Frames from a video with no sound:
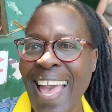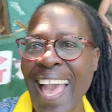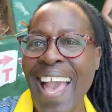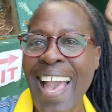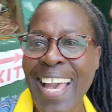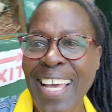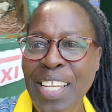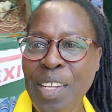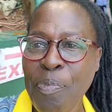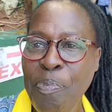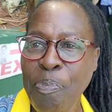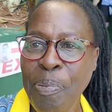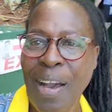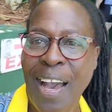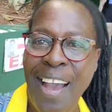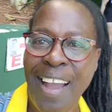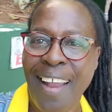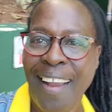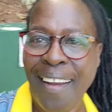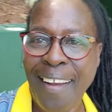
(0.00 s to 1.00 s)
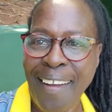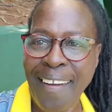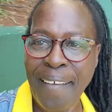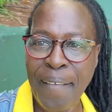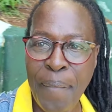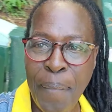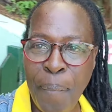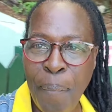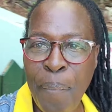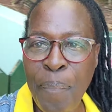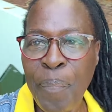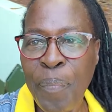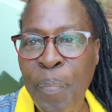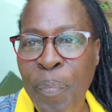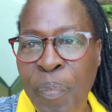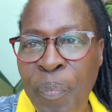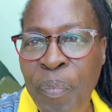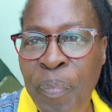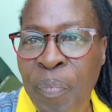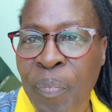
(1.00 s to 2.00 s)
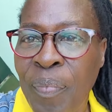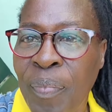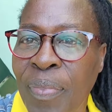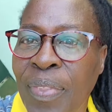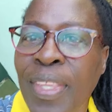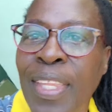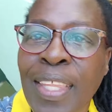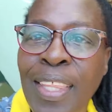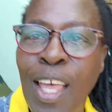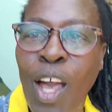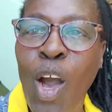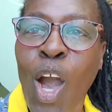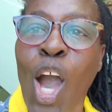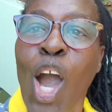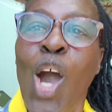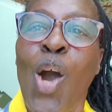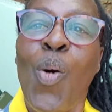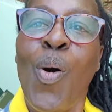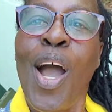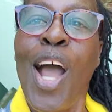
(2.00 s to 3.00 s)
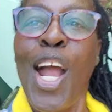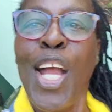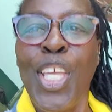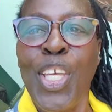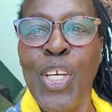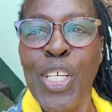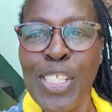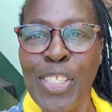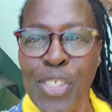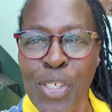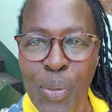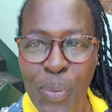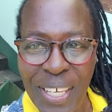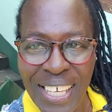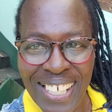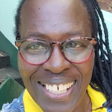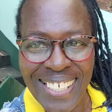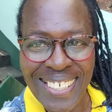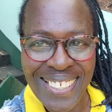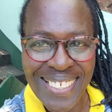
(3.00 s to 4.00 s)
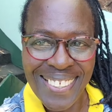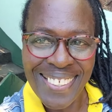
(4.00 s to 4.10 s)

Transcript: and Park. Now, how are you doing?